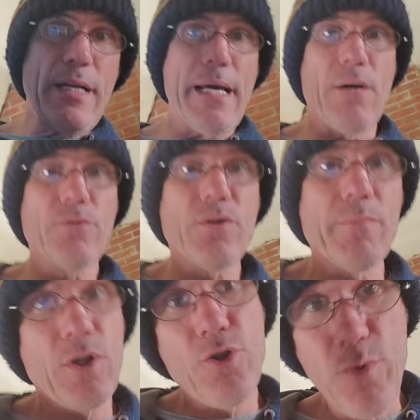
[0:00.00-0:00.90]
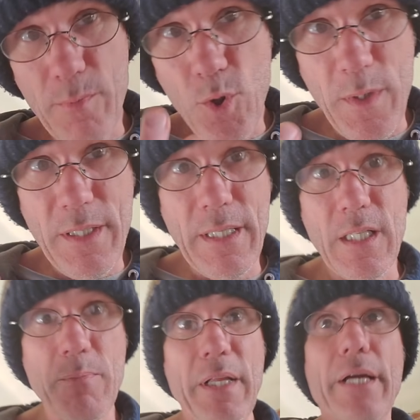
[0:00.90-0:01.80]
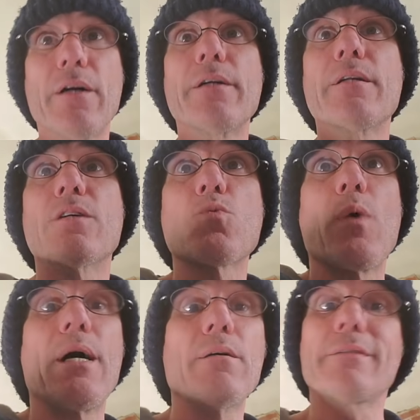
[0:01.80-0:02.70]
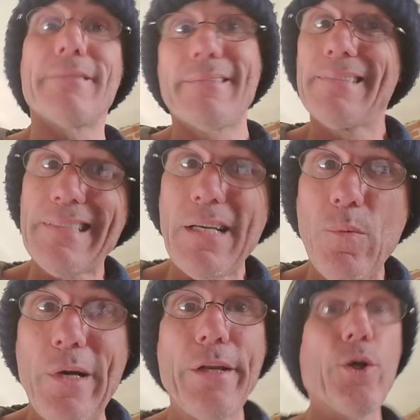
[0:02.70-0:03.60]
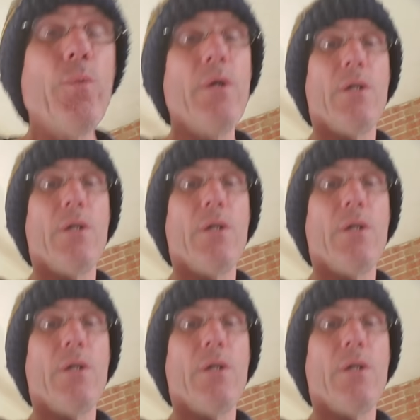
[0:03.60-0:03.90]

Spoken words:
now, so I'm going to do some twisty display art as well, because it's kind of what I do.